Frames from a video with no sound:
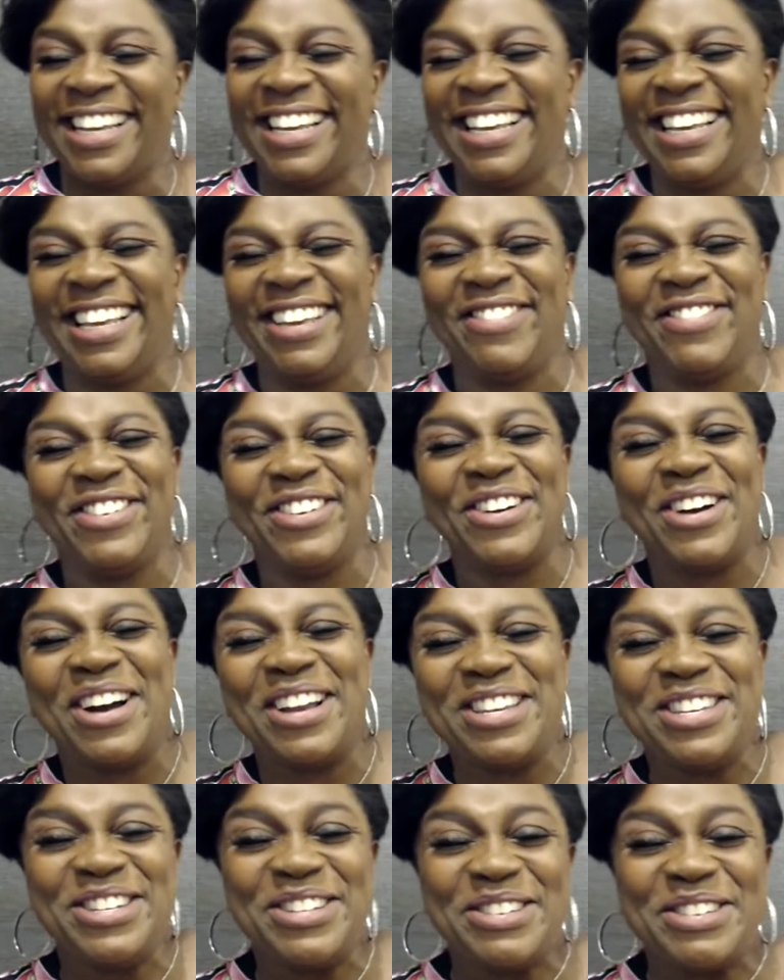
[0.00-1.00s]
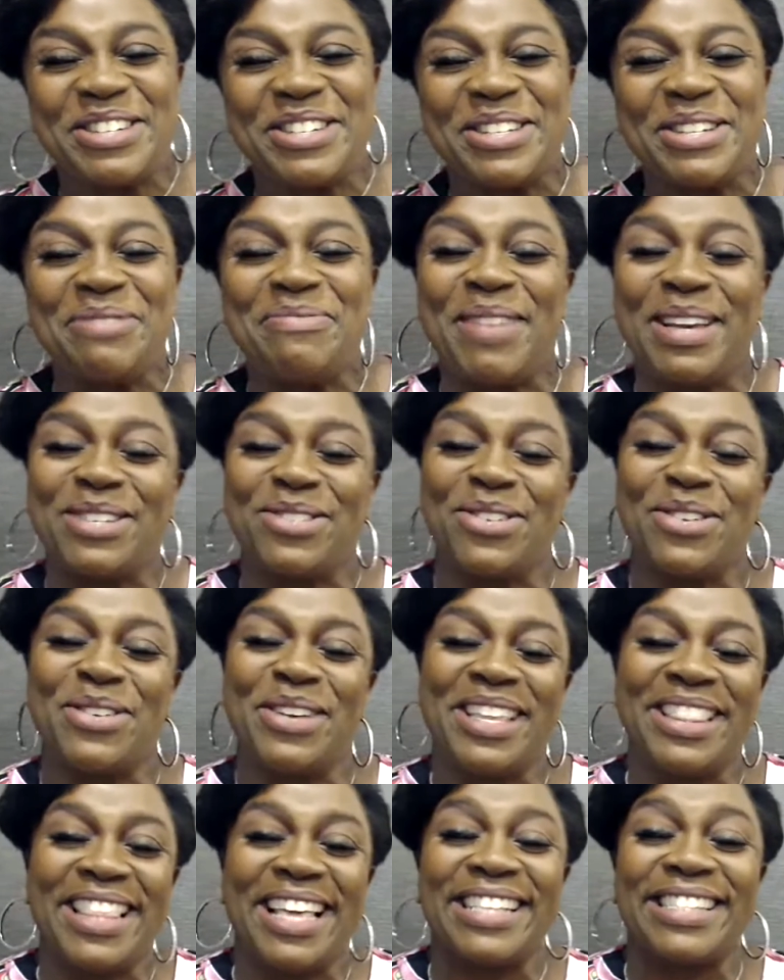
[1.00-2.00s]
If you're on YouTube, make sure you
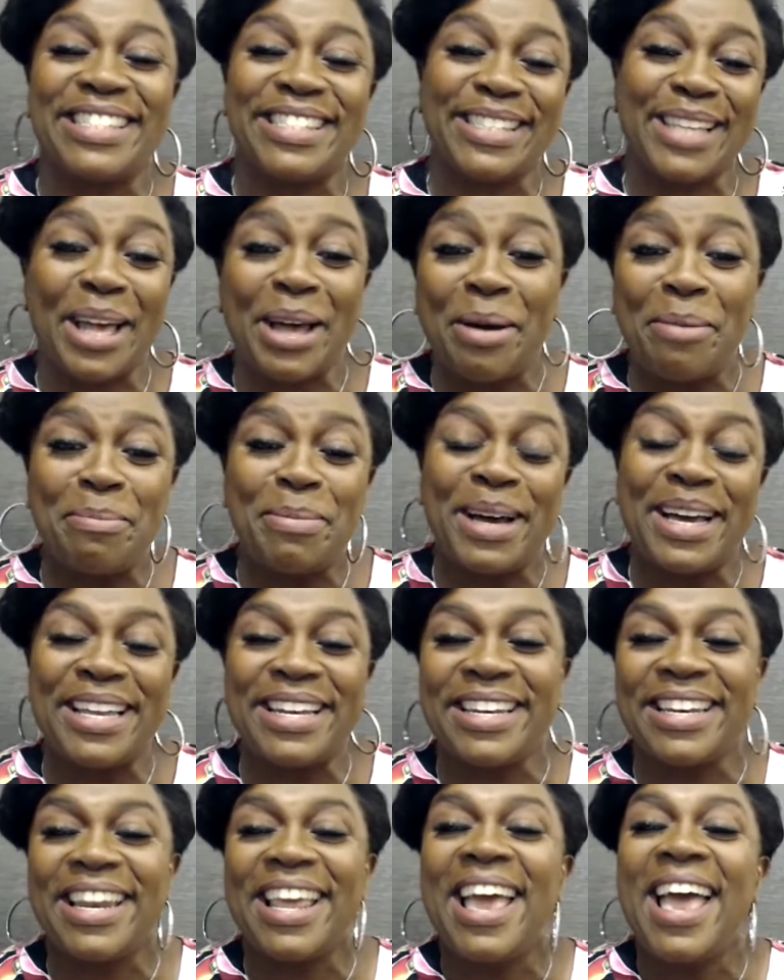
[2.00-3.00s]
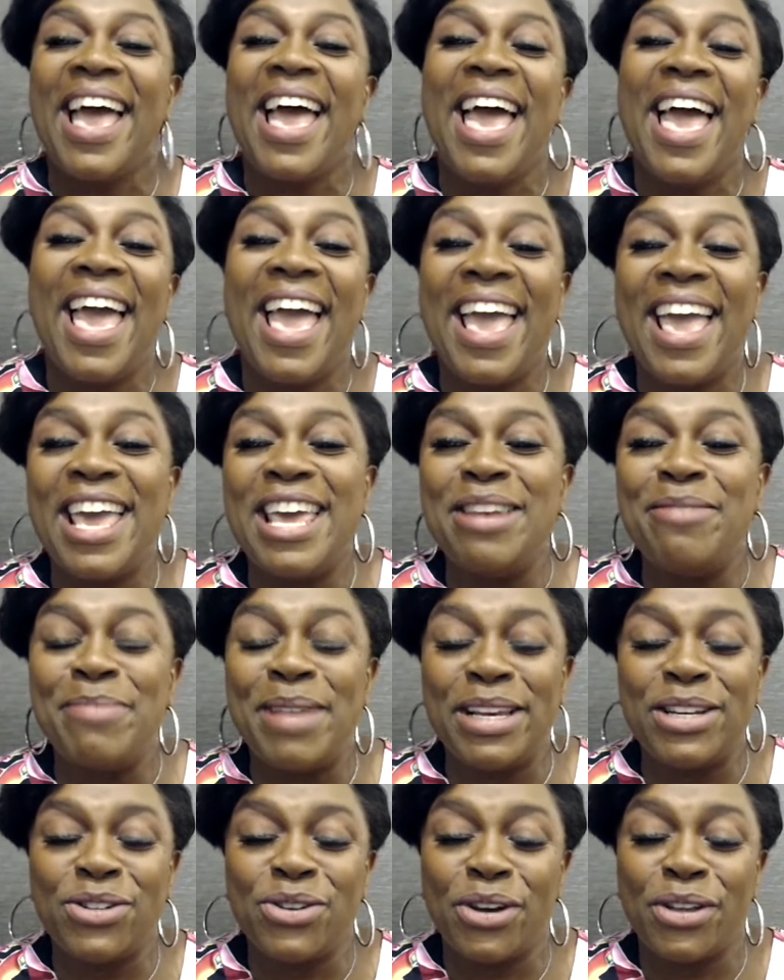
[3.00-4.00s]
hit that sub button, and
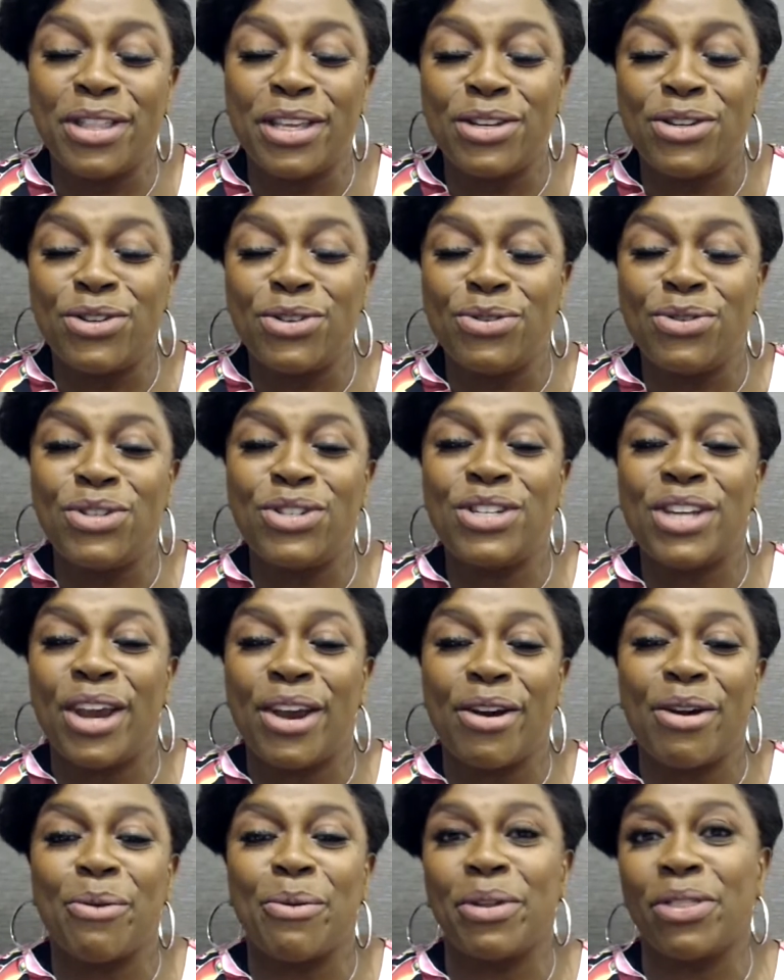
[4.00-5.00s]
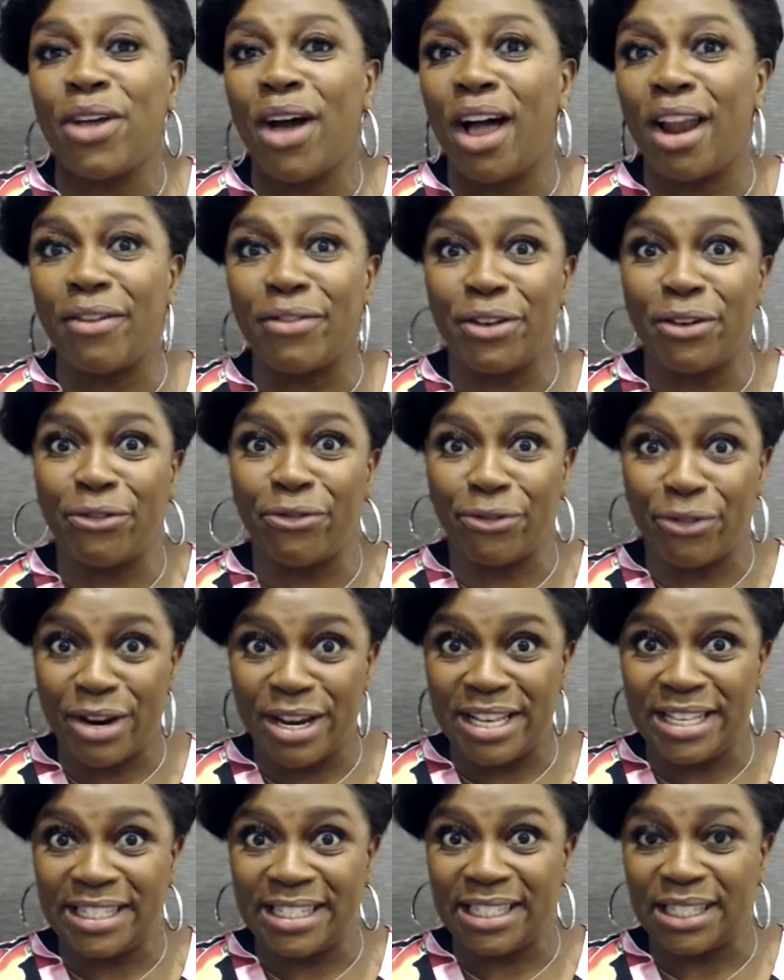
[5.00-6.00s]
make sure that you share it with all of your
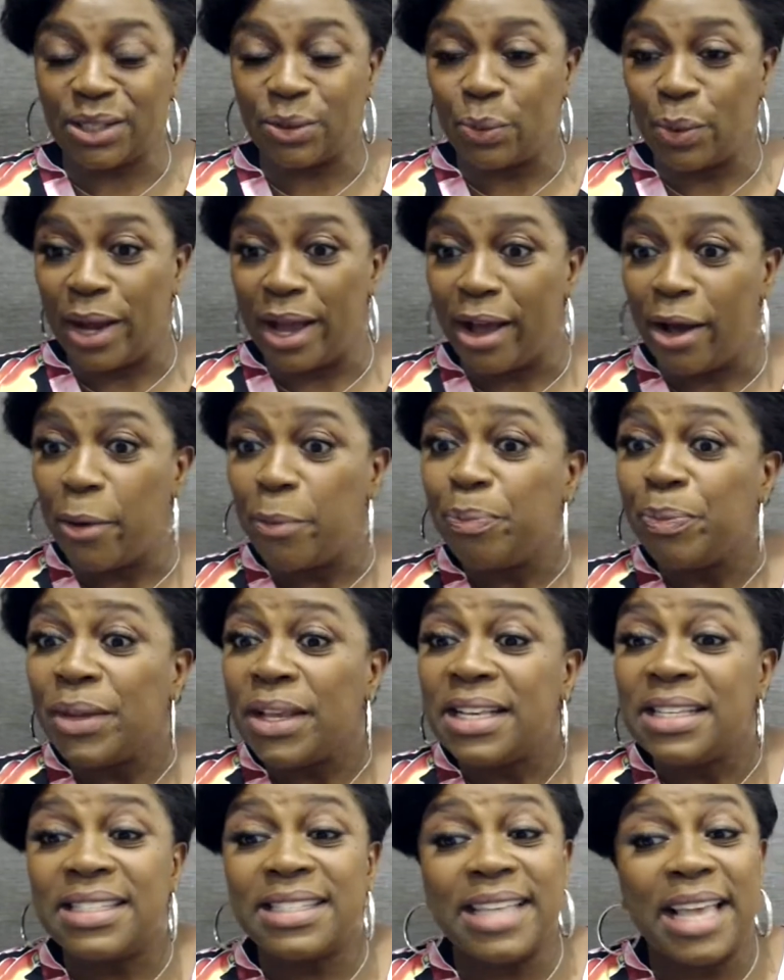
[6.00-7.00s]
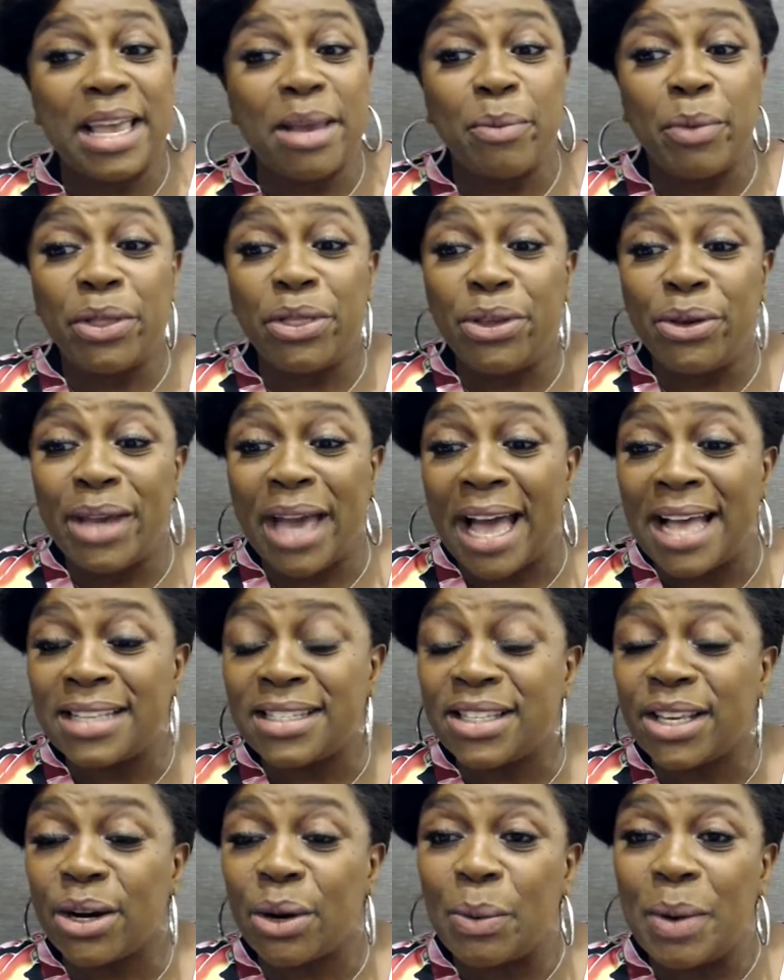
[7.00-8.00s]
friends as well. Same with you
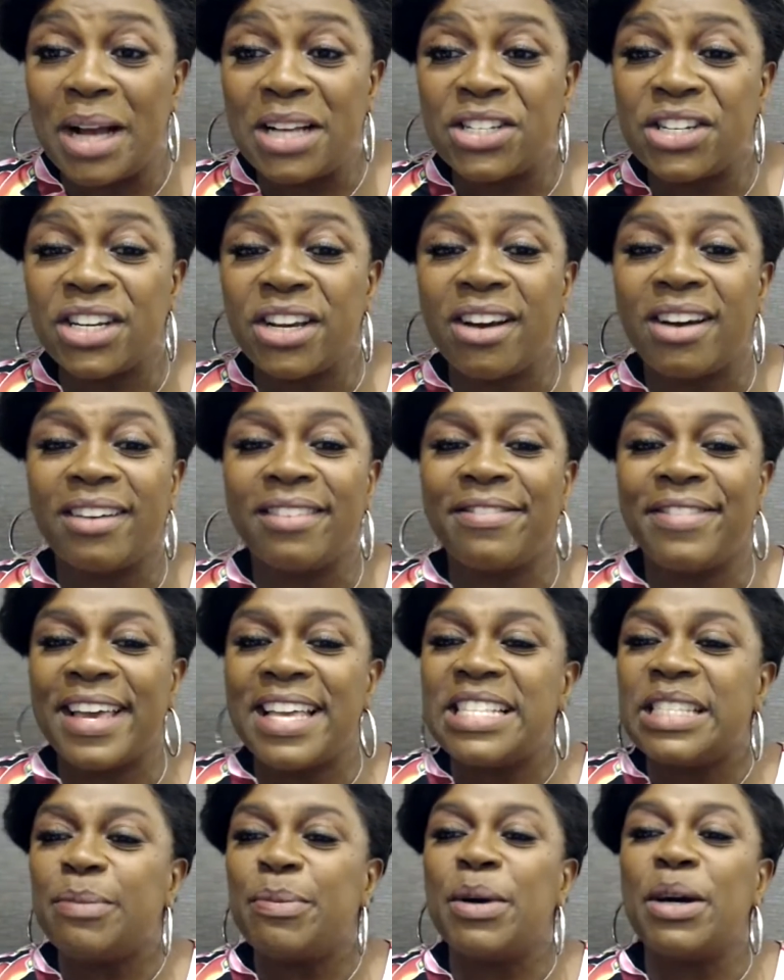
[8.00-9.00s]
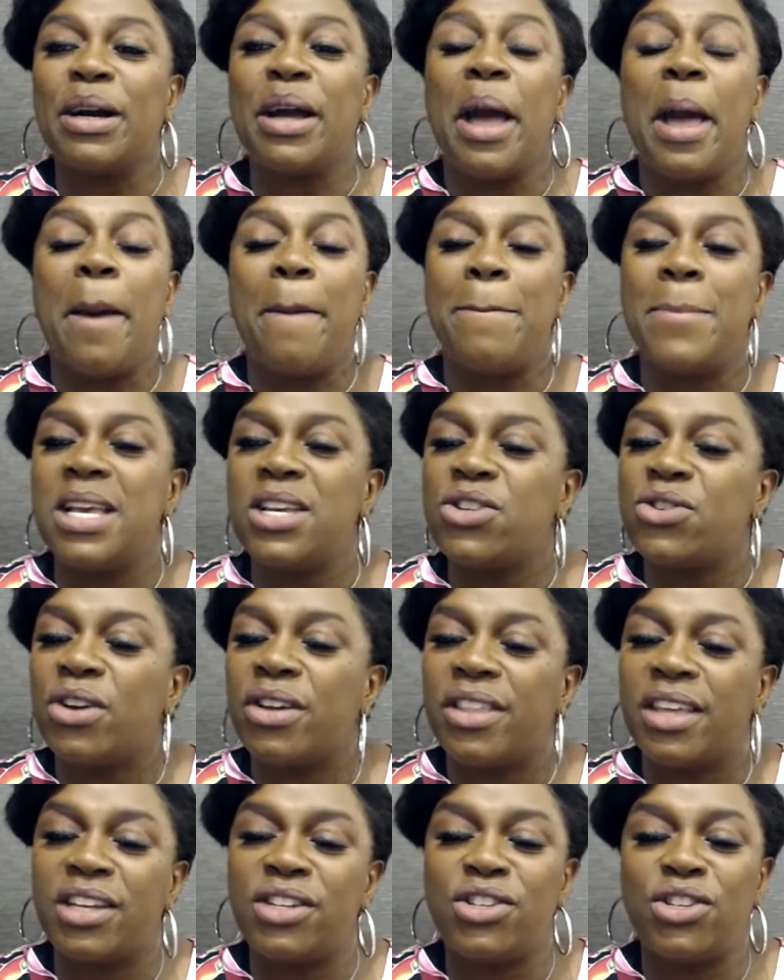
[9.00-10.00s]
guys that are watching on Facebook. Make
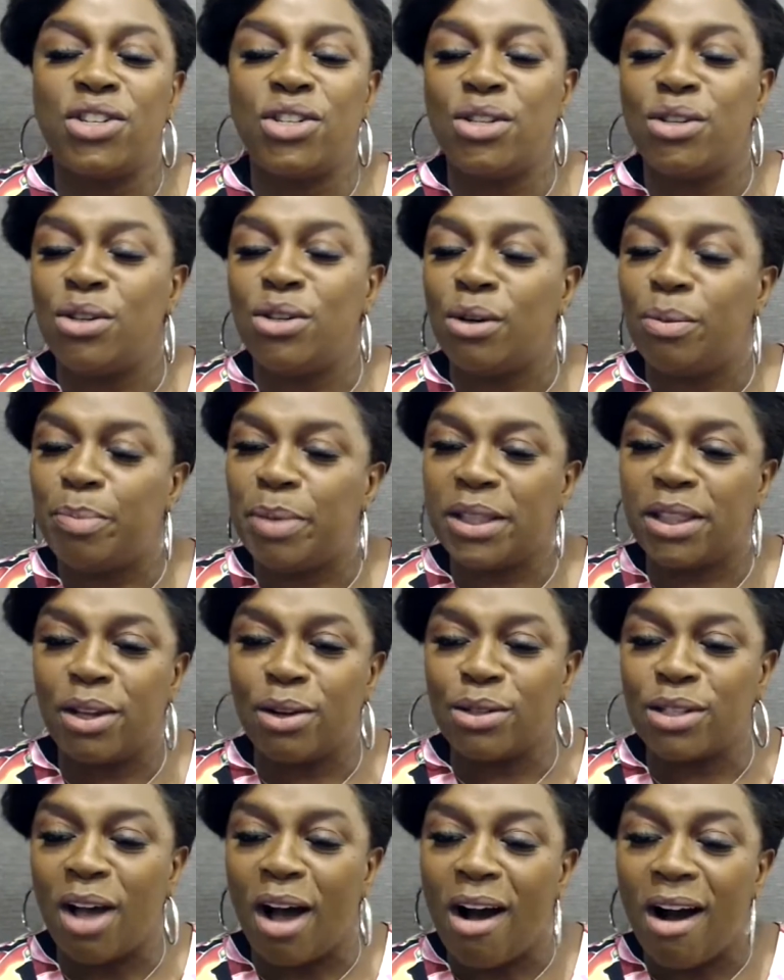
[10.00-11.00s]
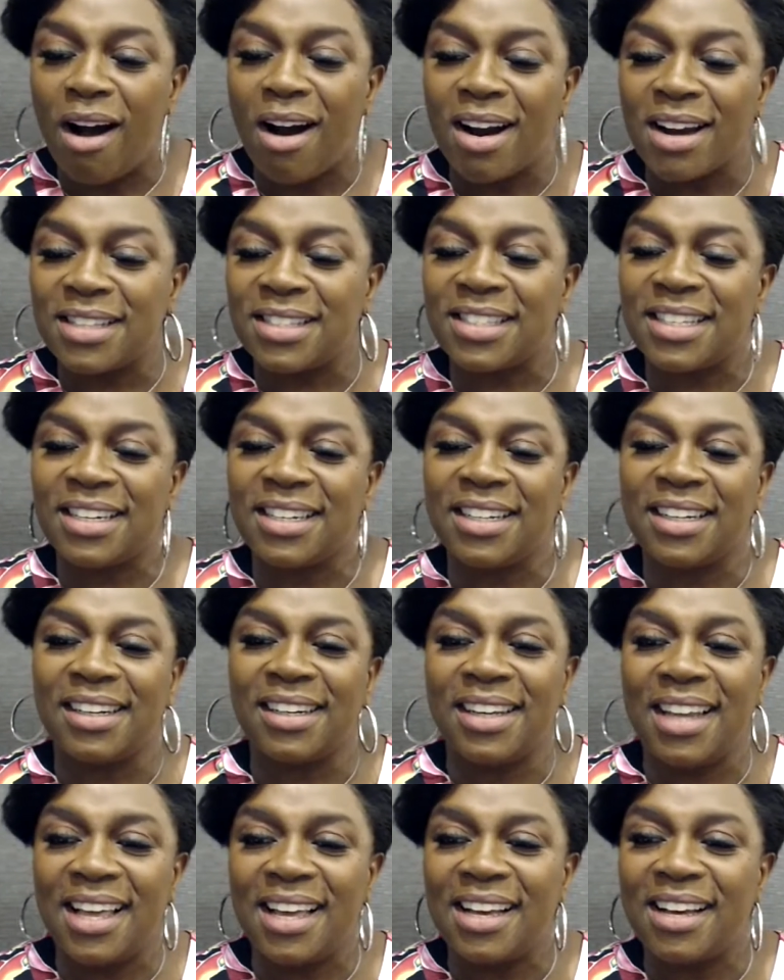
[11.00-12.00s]
sure that you put those hearts and the
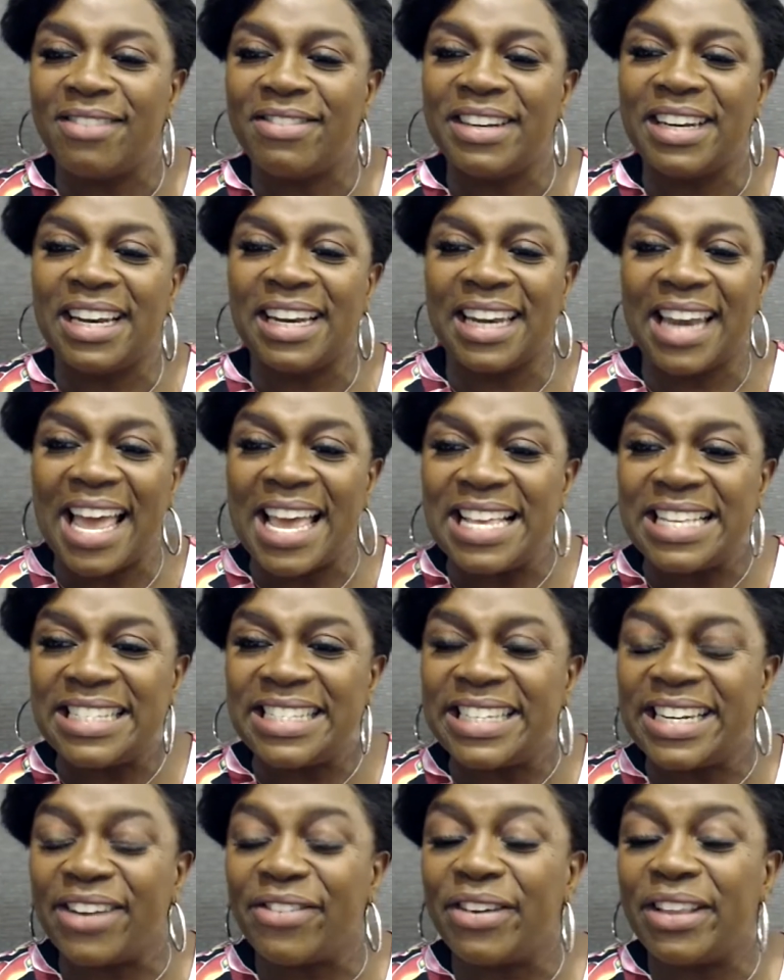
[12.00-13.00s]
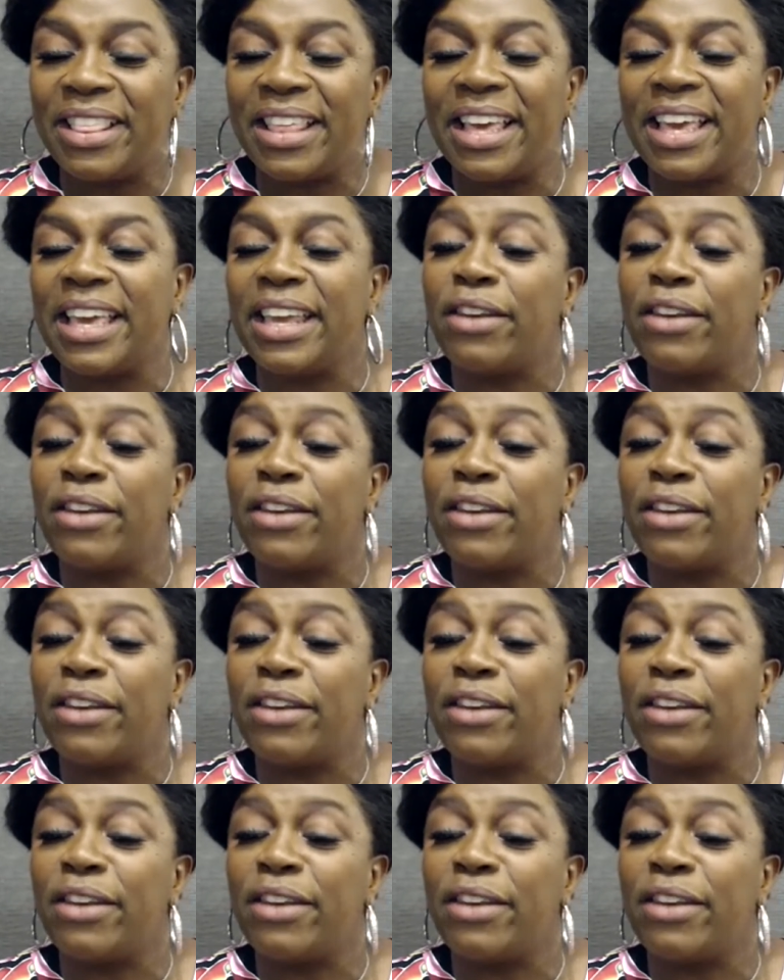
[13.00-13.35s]
love and the likes and everything.